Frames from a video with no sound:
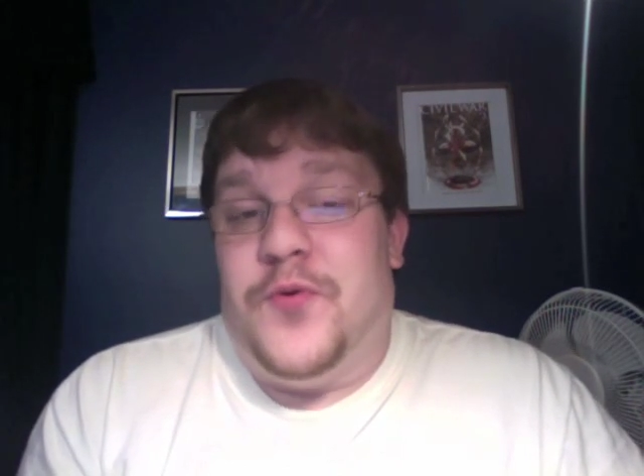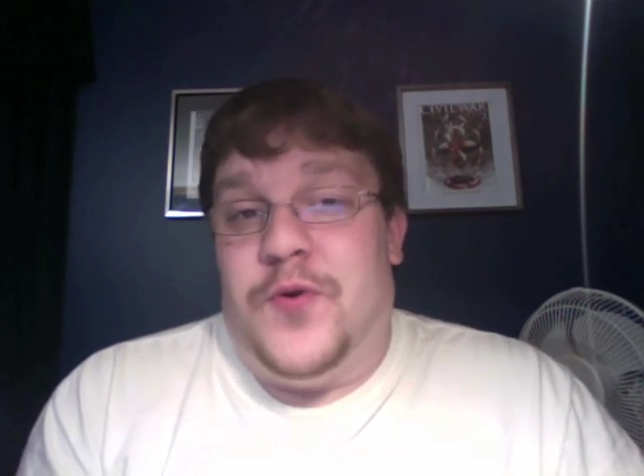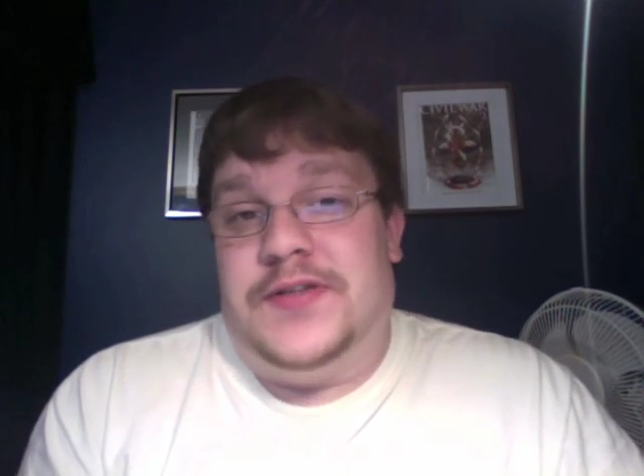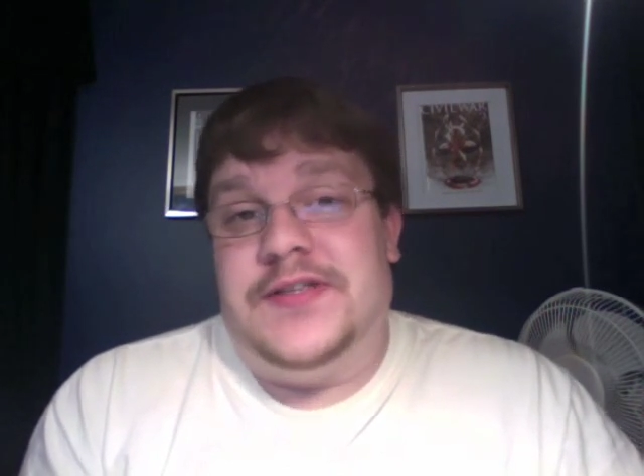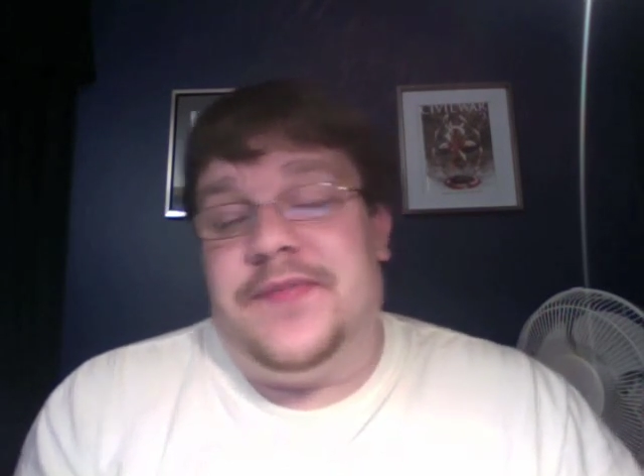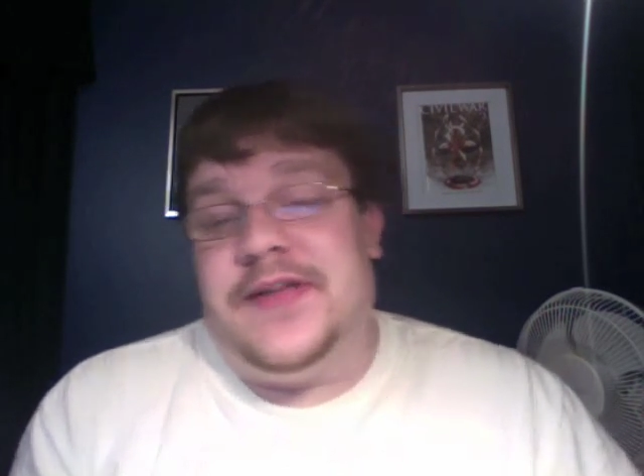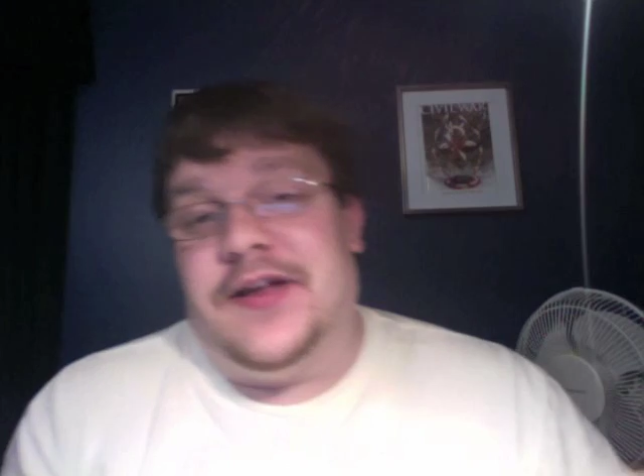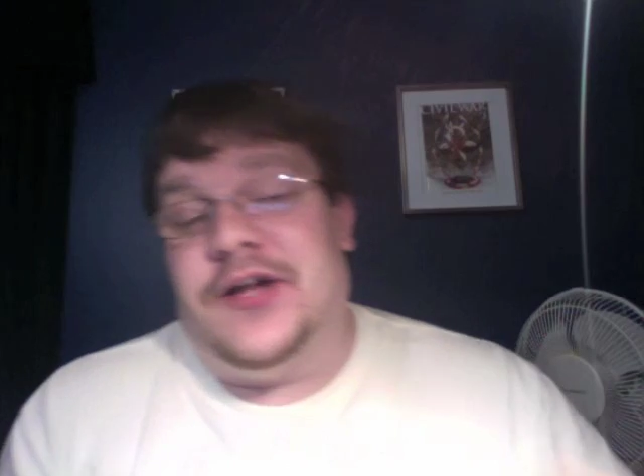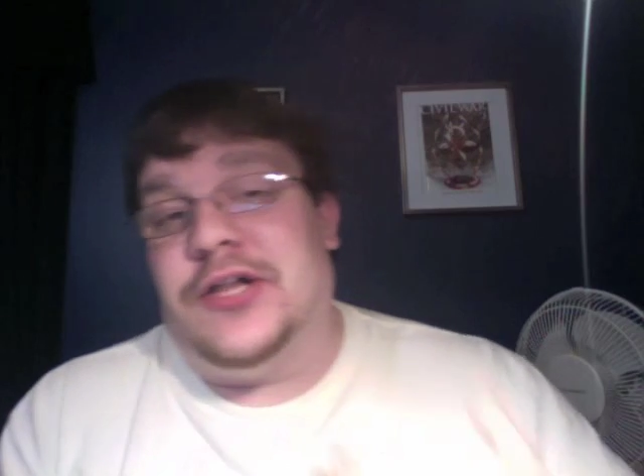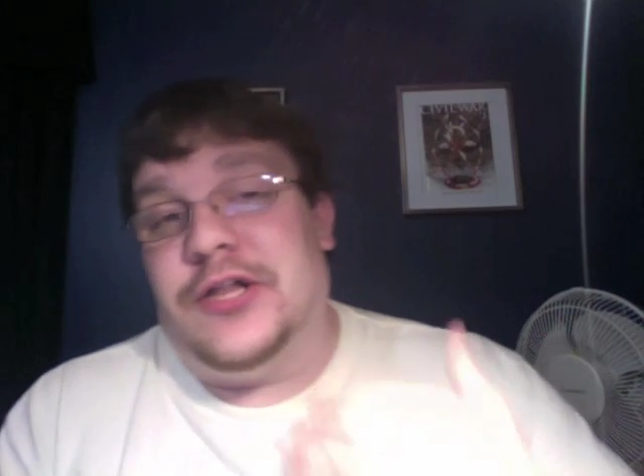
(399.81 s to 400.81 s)
or
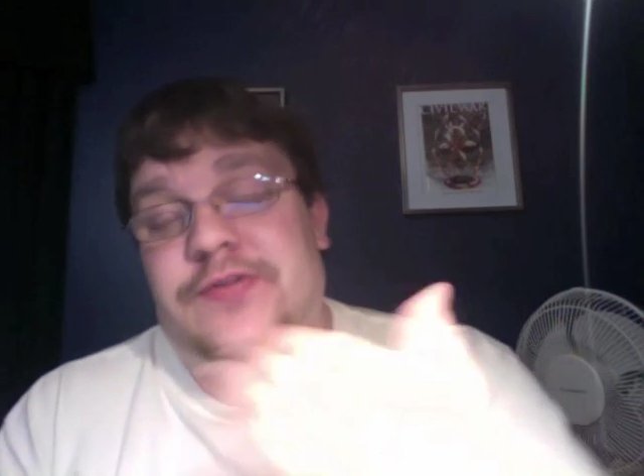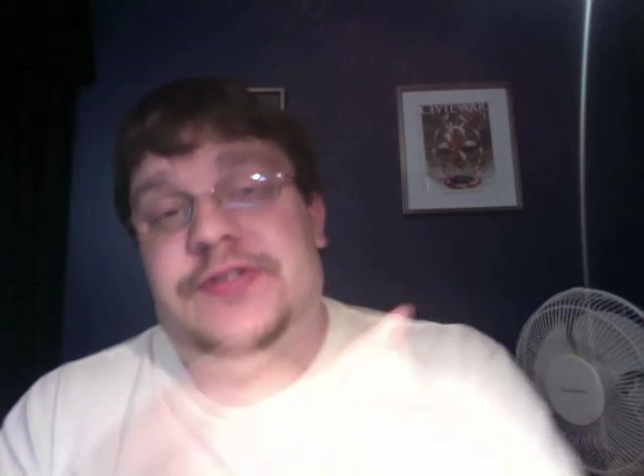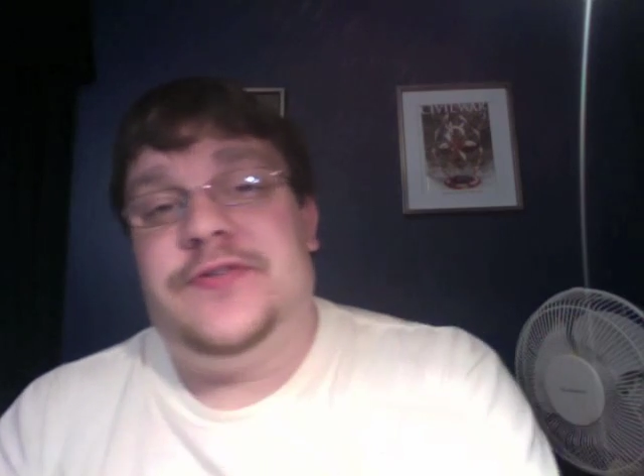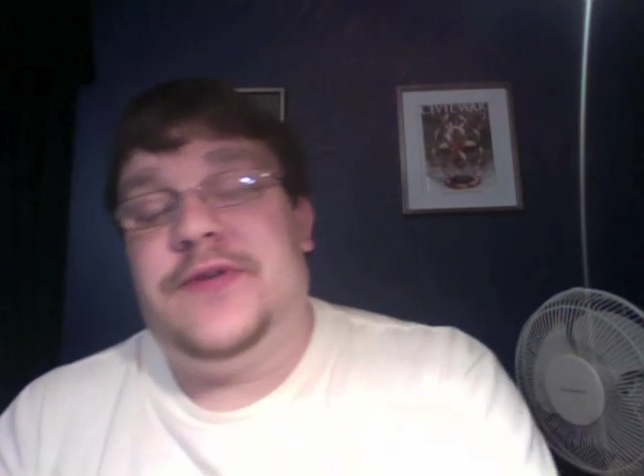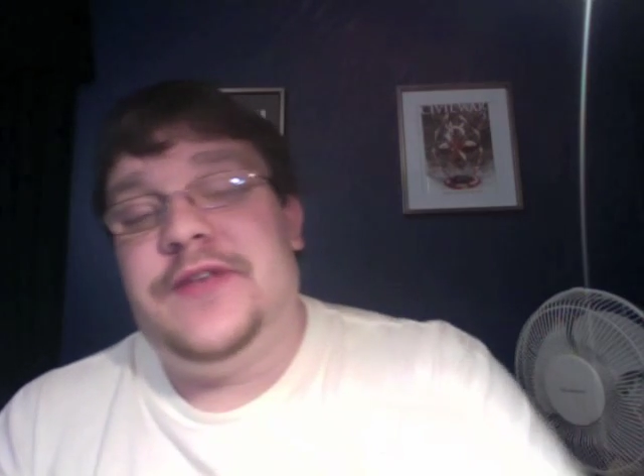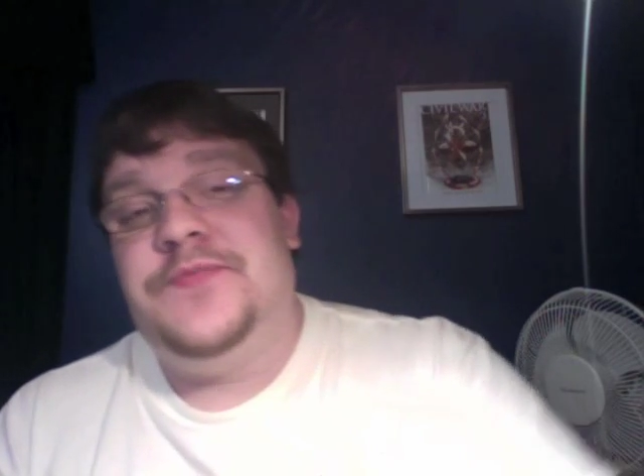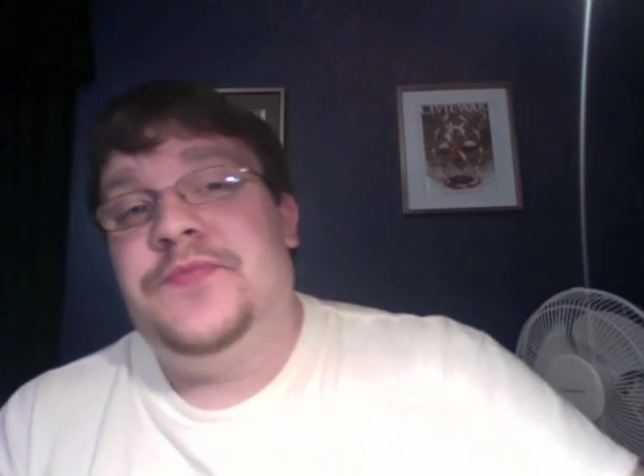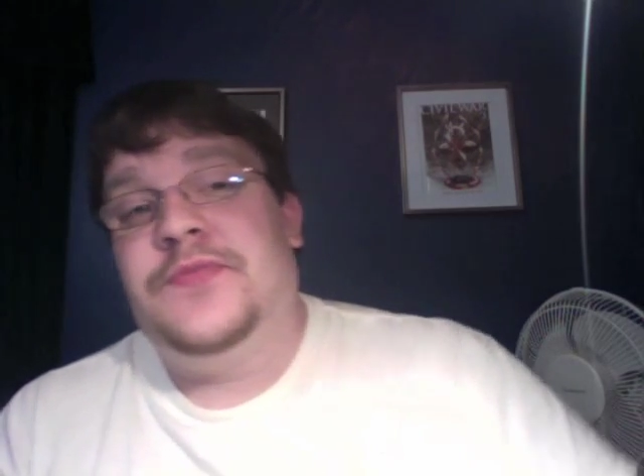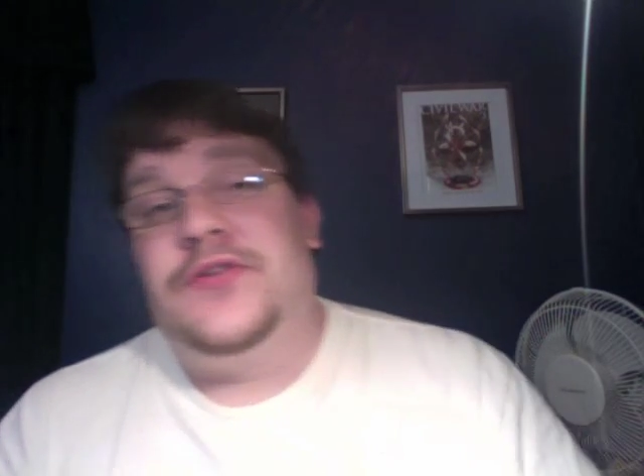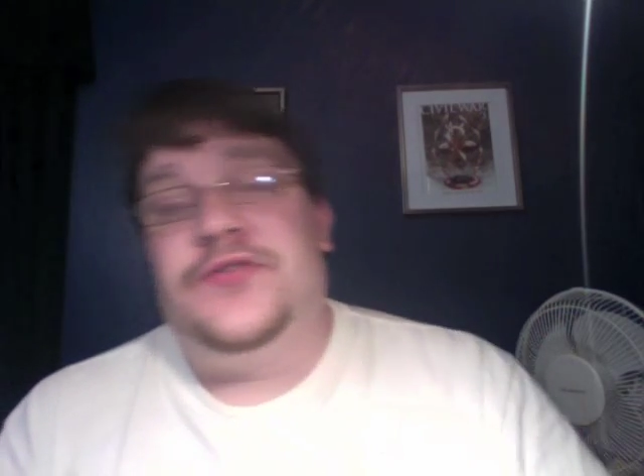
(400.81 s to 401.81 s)
something close to it
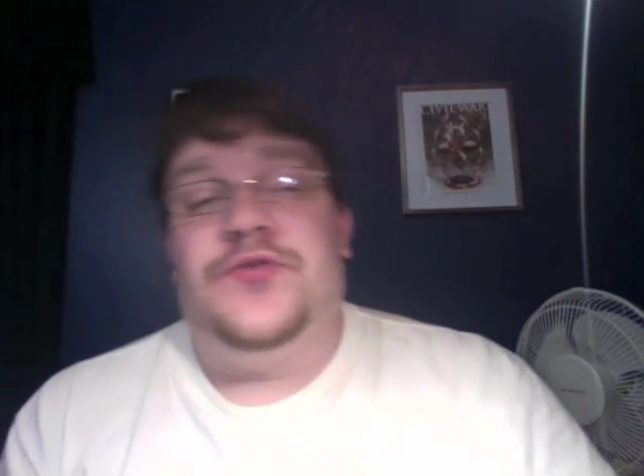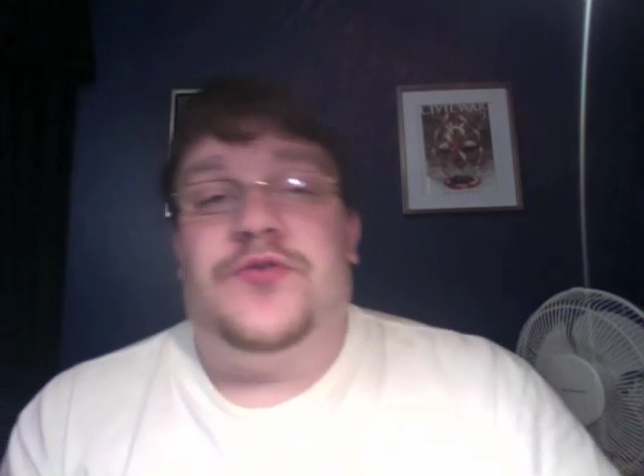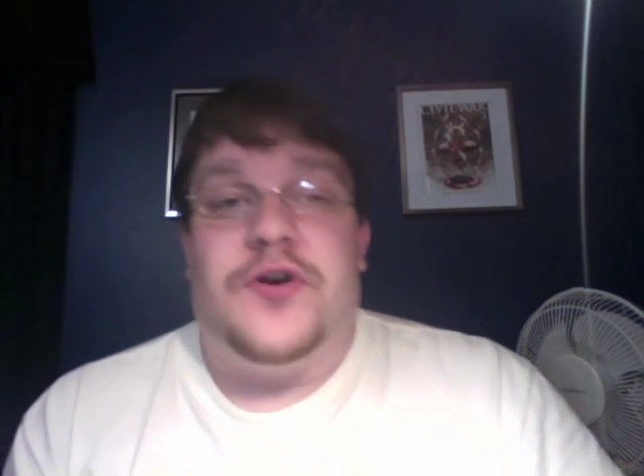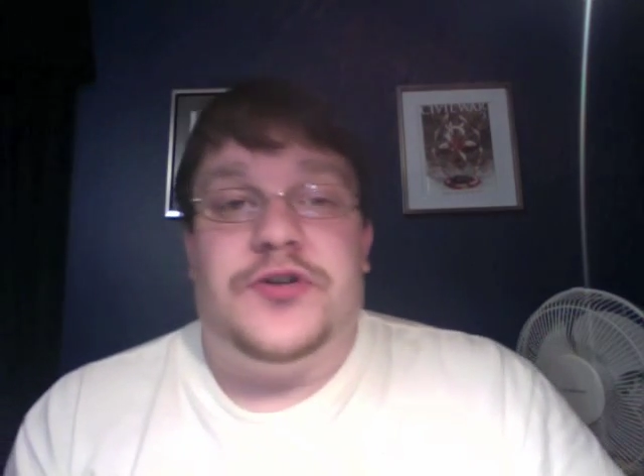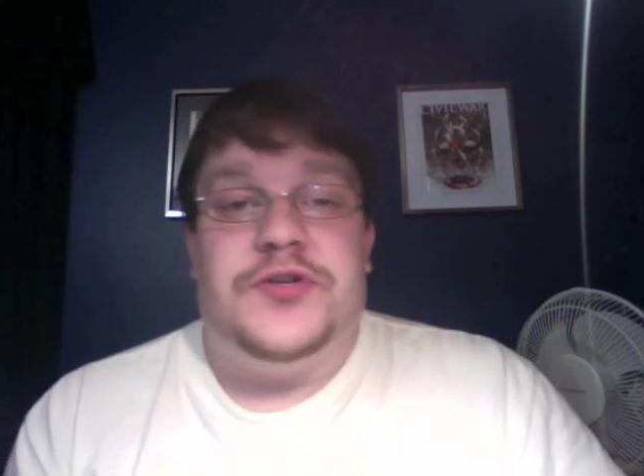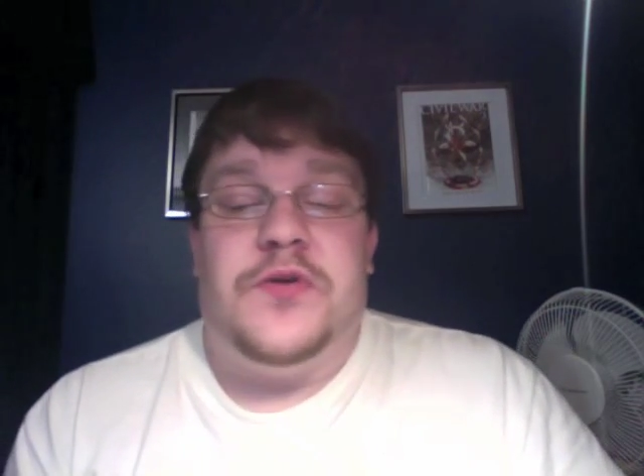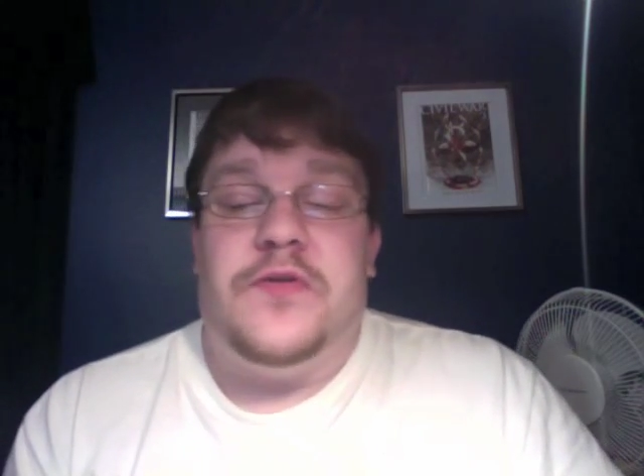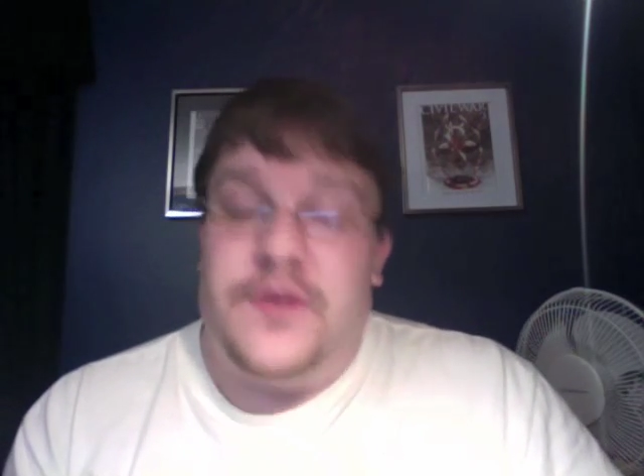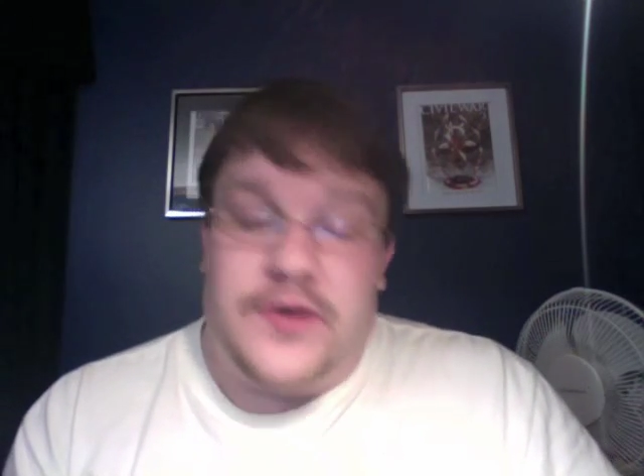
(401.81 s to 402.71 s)
to cross you over.